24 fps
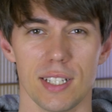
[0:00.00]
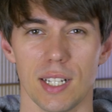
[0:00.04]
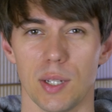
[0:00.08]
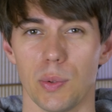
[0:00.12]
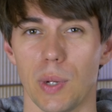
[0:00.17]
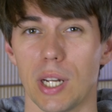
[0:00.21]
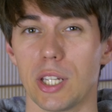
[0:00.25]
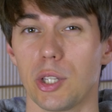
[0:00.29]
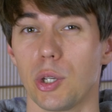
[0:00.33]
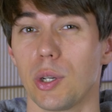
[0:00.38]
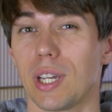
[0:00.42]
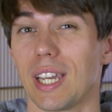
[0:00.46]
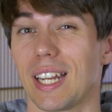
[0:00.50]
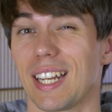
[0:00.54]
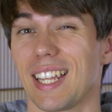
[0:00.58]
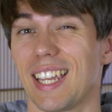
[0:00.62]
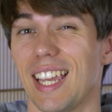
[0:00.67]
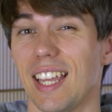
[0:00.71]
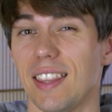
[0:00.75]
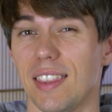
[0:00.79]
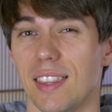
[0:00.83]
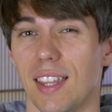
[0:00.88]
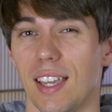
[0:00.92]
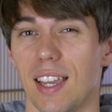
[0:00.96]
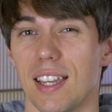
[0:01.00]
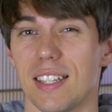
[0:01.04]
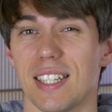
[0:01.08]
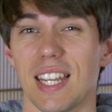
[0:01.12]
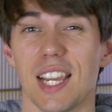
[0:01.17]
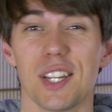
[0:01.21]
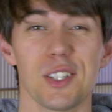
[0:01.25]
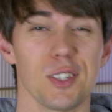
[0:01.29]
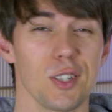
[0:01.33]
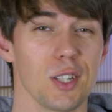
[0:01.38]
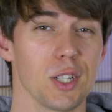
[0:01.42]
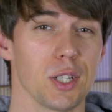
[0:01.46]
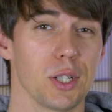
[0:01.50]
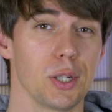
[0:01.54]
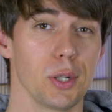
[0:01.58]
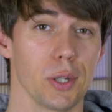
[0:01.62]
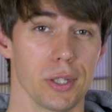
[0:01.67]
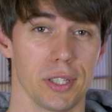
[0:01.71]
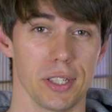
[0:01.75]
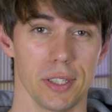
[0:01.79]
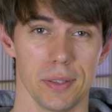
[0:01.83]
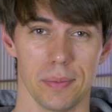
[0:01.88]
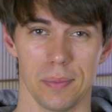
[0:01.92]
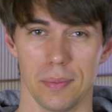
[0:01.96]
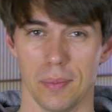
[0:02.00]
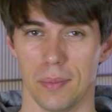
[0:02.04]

that what you can get there is actually good.